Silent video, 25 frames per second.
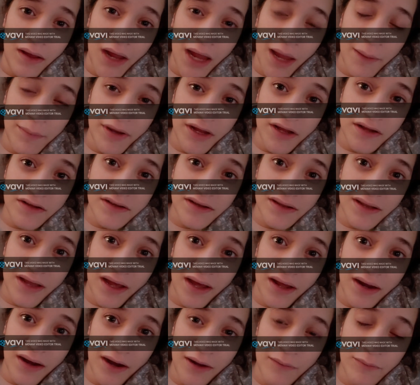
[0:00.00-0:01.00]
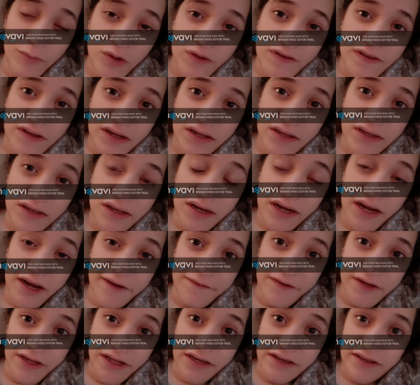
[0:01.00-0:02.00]
And because of that, I'm most likely gonna
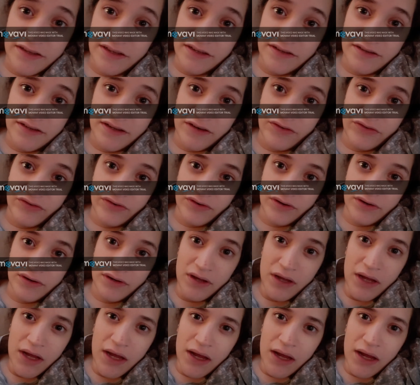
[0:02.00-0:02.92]
have to get a C-section.